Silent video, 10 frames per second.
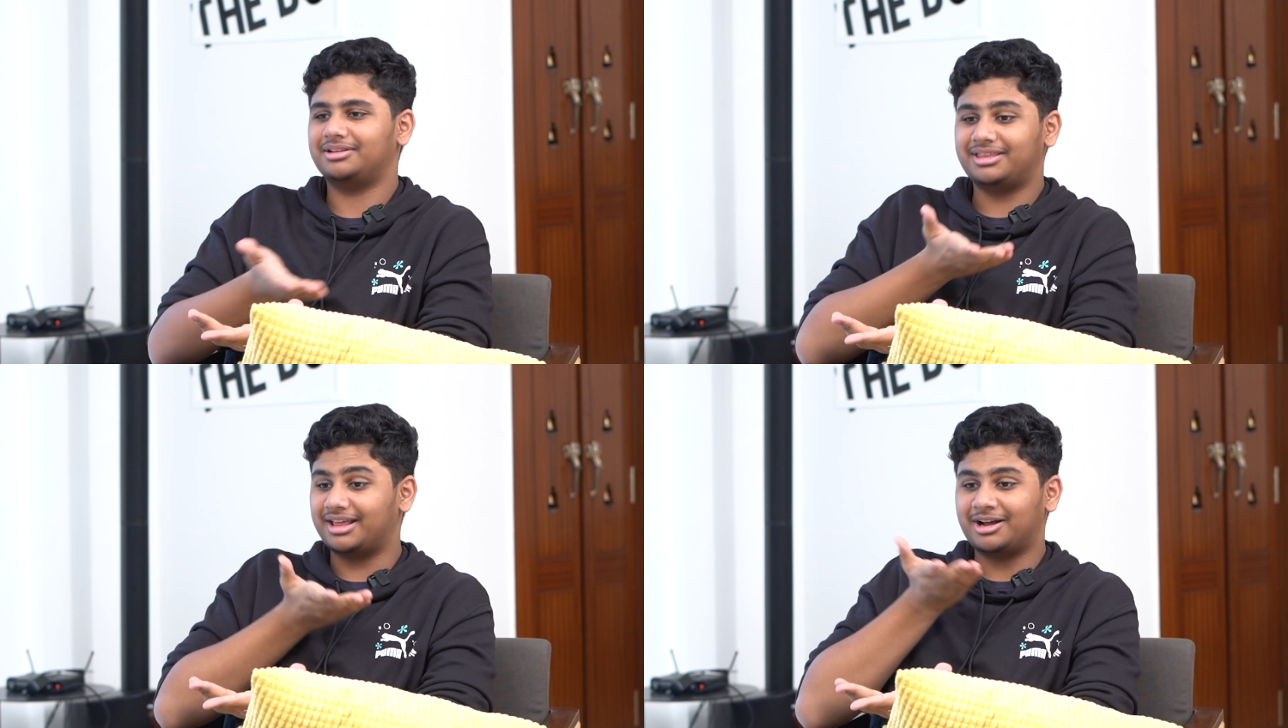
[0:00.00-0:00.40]

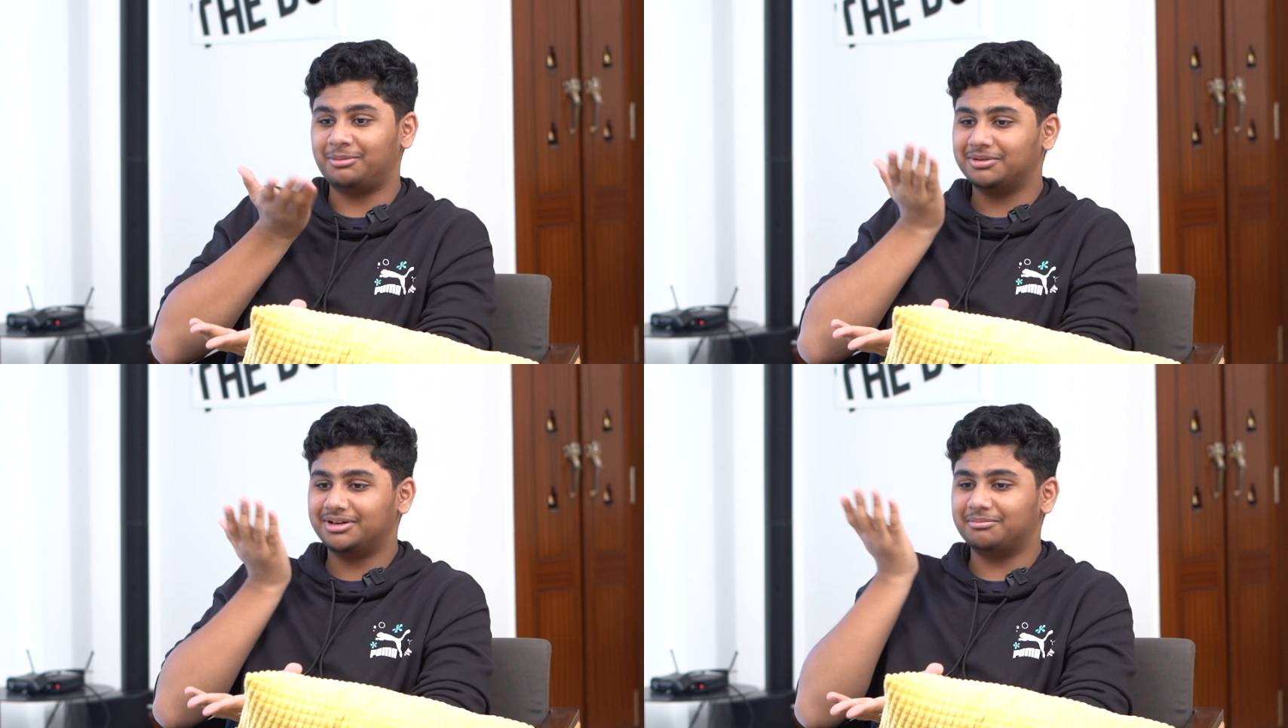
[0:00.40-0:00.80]
they
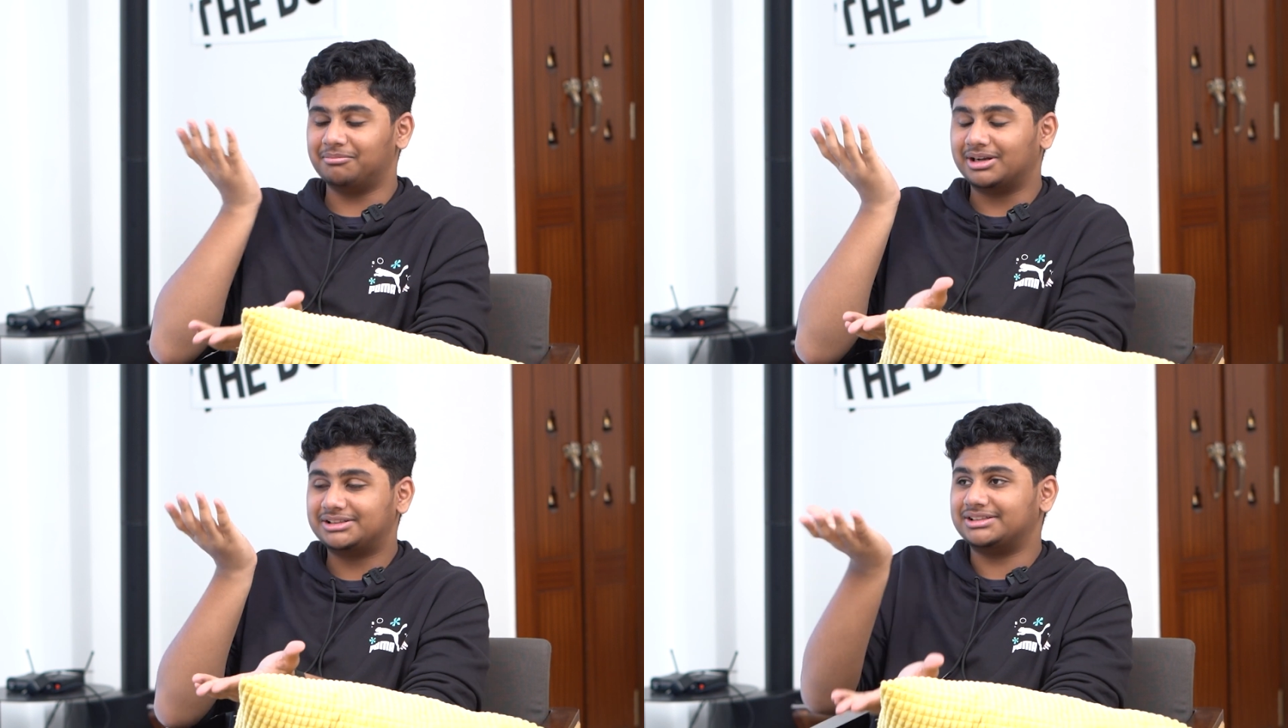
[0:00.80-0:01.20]
come in
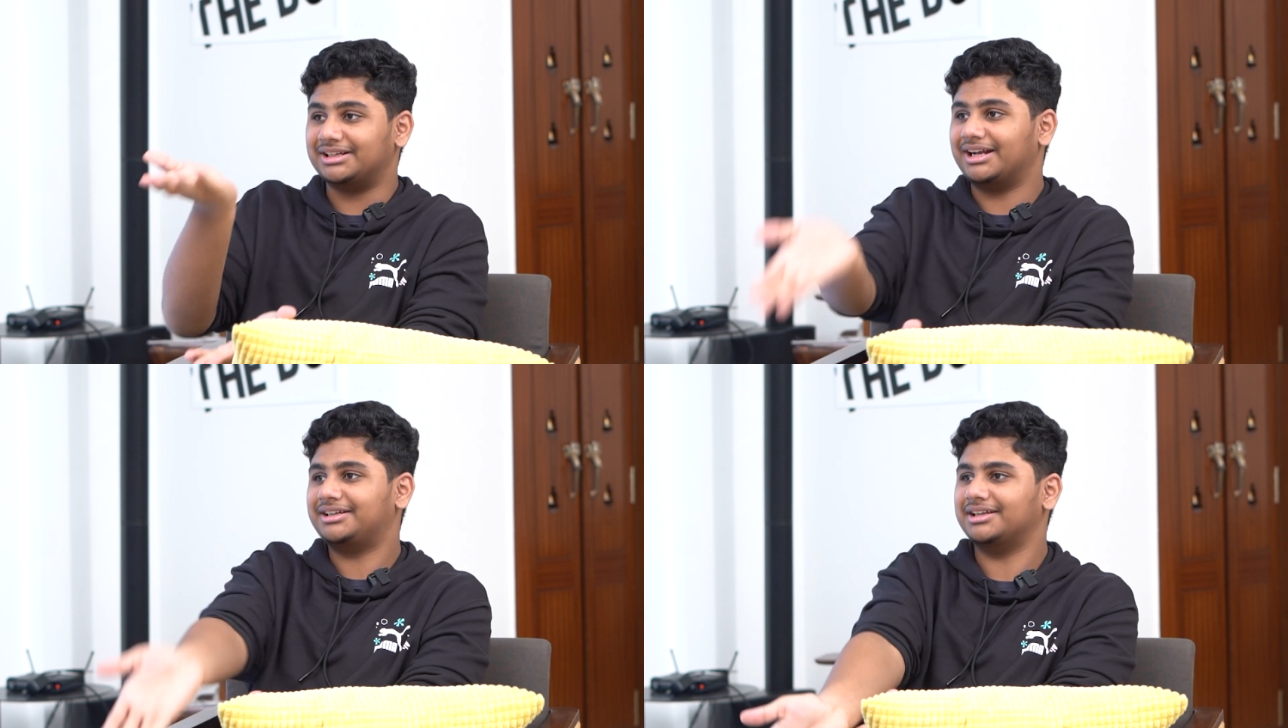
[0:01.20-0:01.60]
much
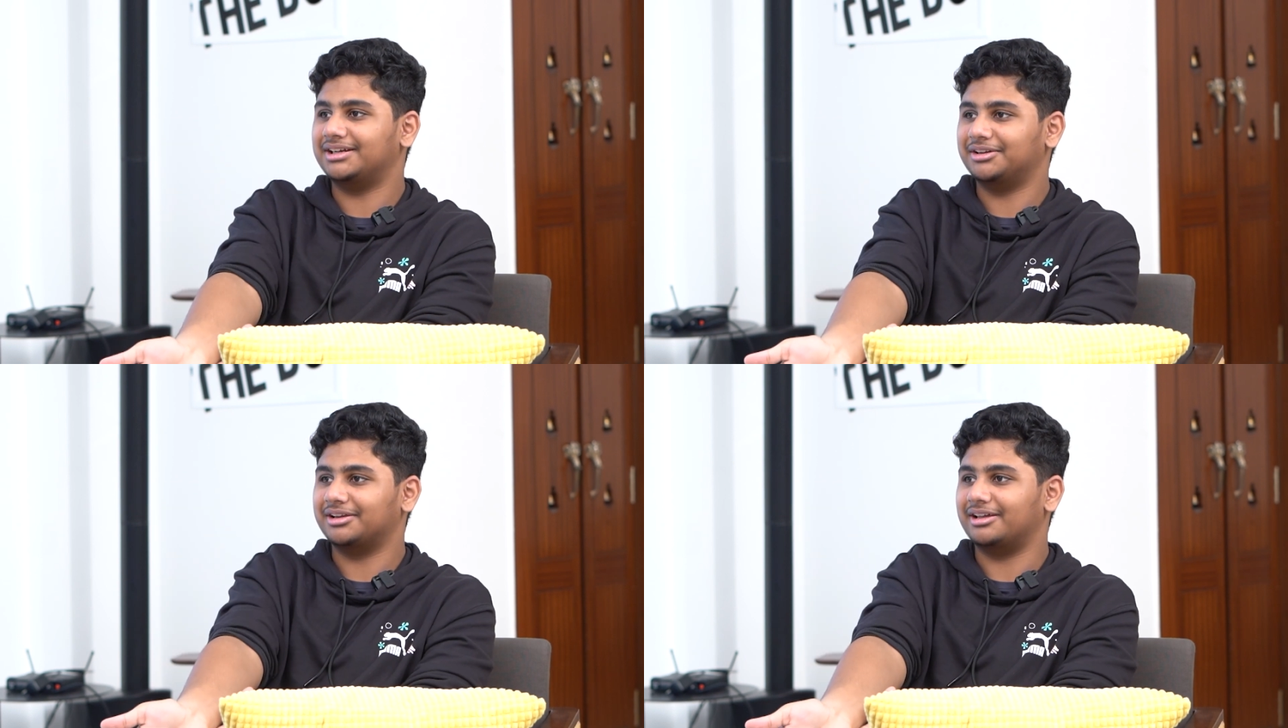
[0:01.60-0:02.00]
later in
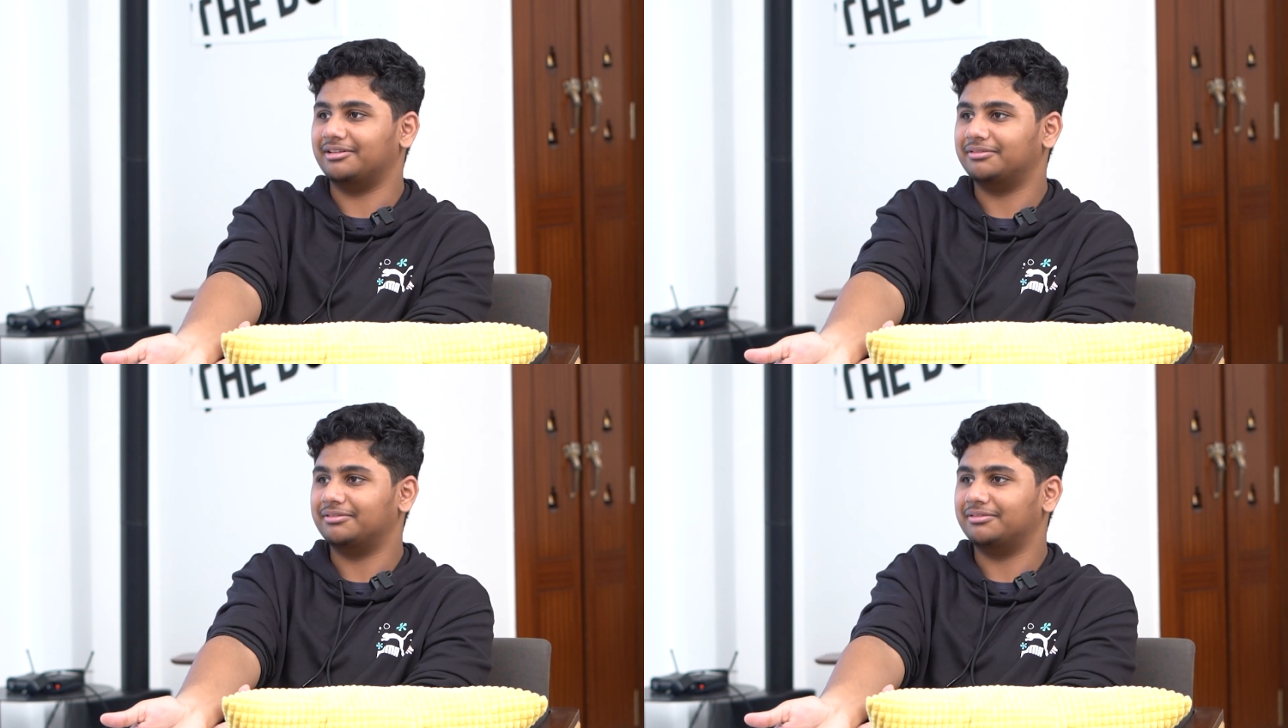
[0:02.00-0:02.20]
your life.